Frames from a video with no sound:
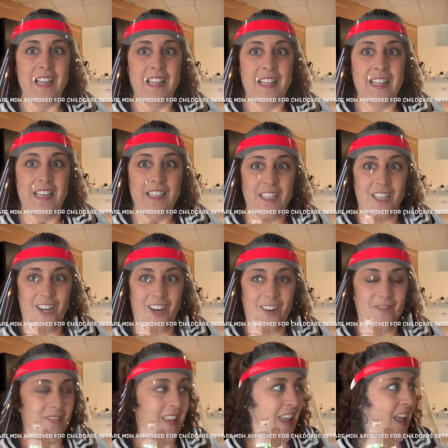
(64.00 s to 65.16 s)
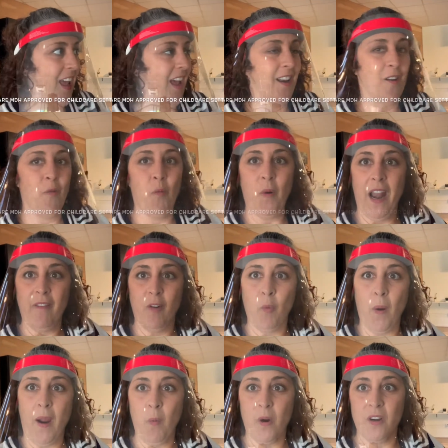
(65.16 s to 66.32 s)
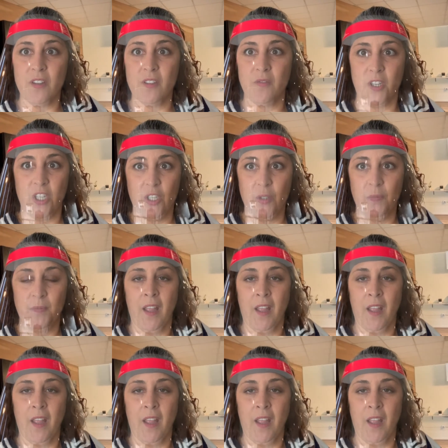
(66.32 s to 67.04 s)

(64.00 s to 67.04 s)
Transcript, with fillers: this year and whatever way works for you.